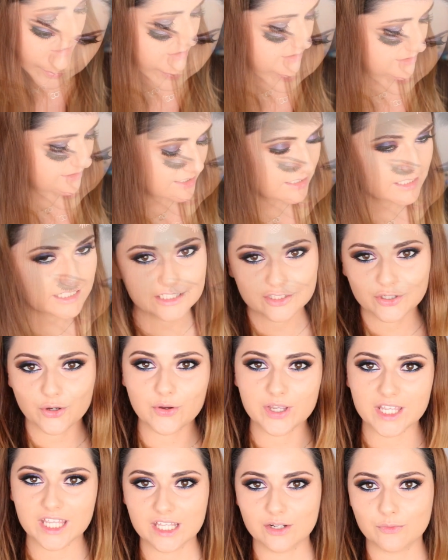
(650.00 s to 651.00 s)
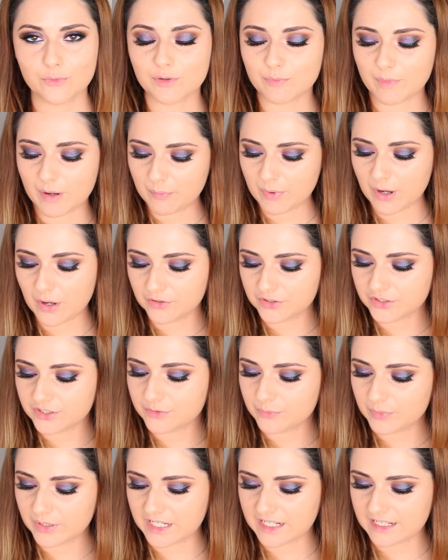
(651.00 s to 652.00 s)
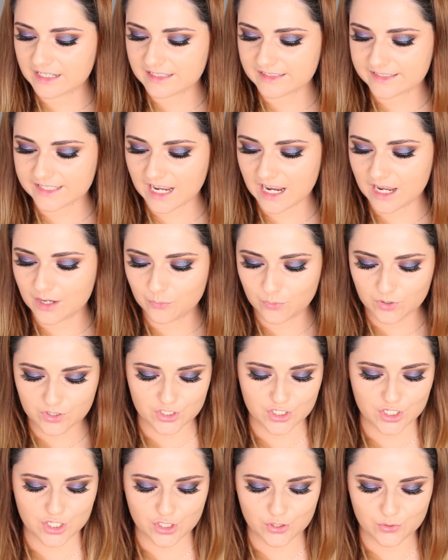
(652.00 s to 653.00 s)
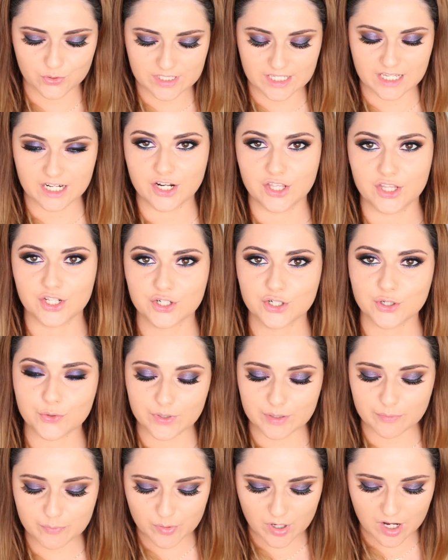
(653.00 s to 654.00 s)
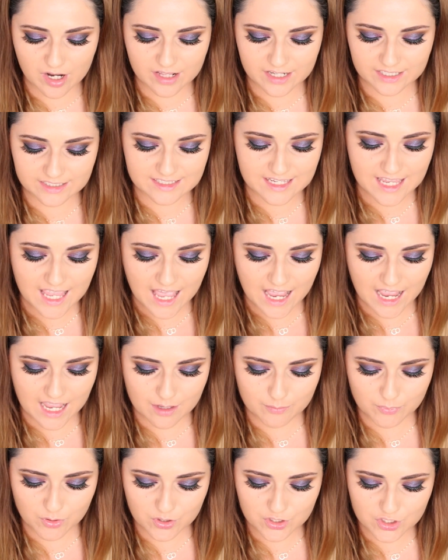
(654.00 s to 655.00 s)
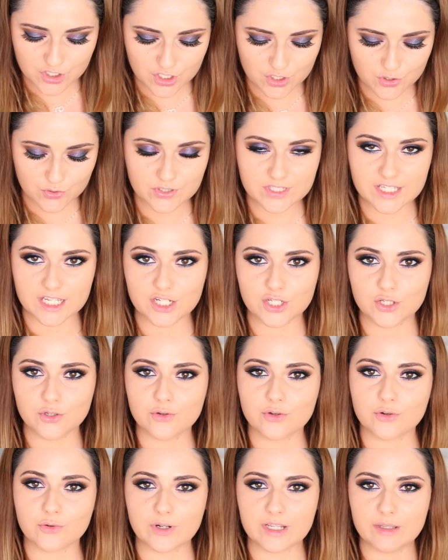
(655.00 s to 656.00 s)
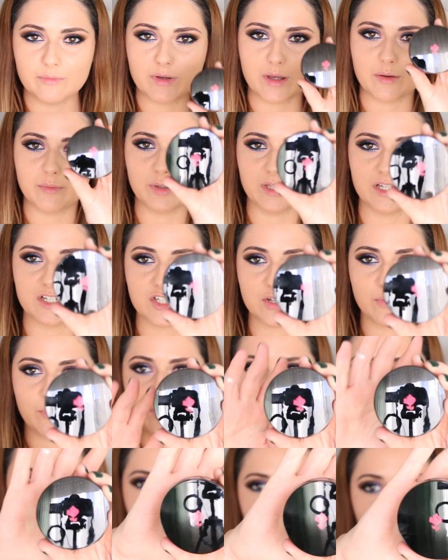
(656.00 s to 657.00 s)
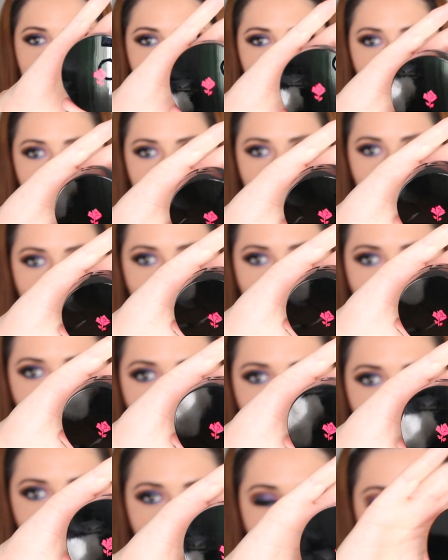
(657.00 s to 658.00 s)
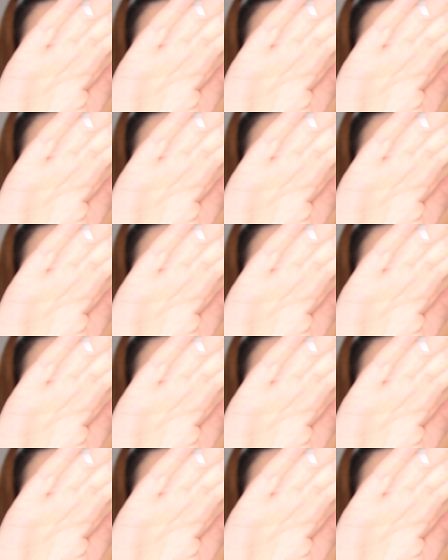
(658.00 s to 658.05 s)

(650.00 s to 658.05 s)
Still not going in with my powder because I want to use another cream product. I am going to use a new cream blush by Lancome.